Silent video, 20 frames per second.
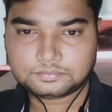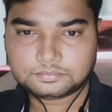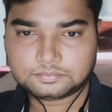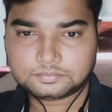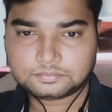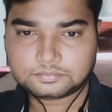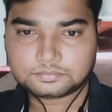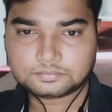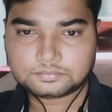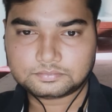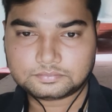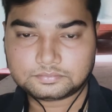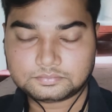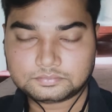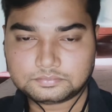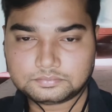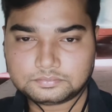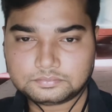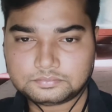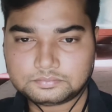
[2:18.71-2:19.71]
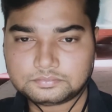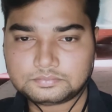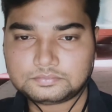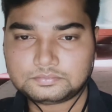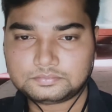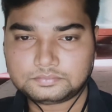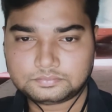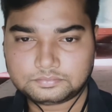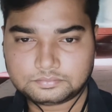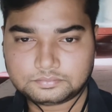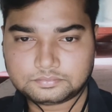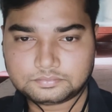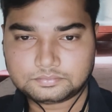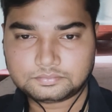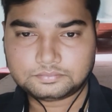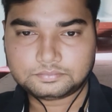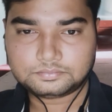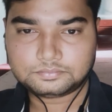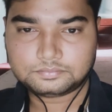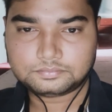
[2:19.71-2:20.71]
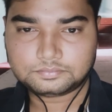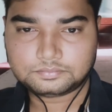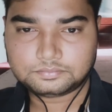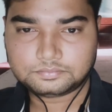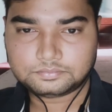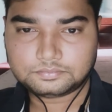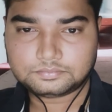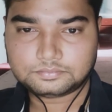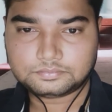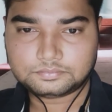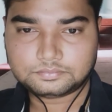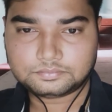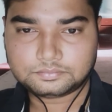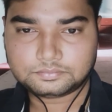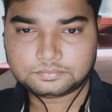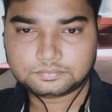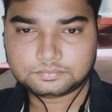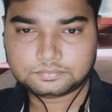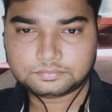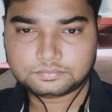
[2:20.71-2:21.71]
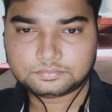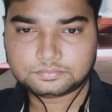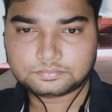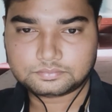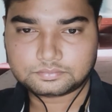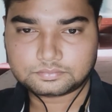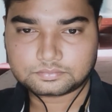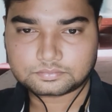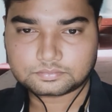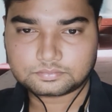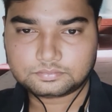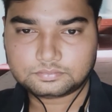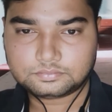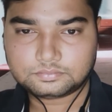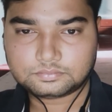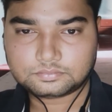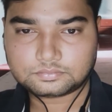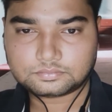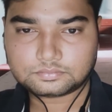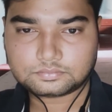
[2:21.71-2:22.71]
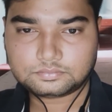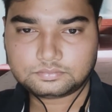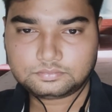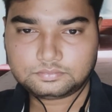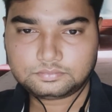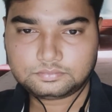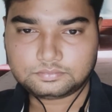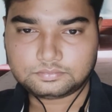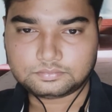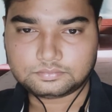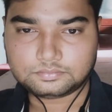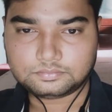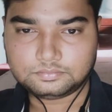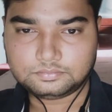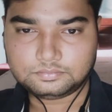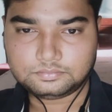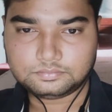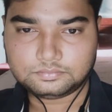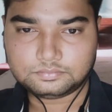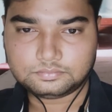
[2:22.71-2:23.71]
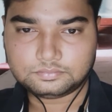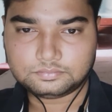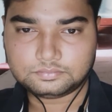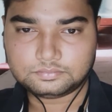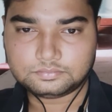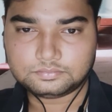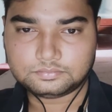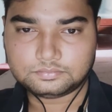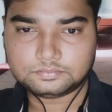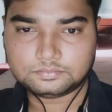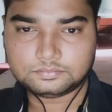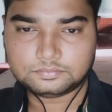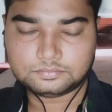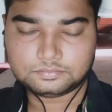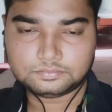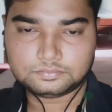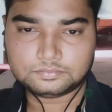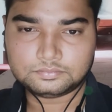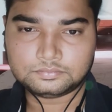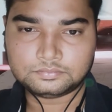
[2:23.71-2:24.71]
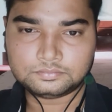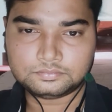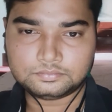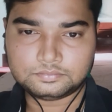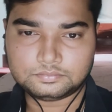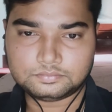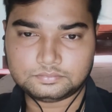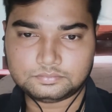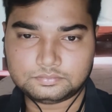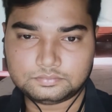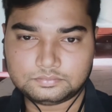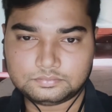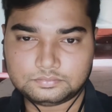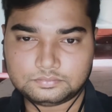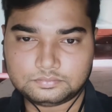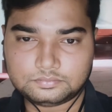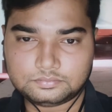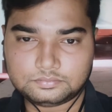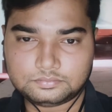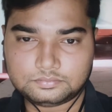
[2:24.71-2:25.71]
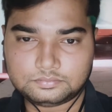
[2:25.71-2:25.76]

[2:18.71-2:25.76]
(not speaking)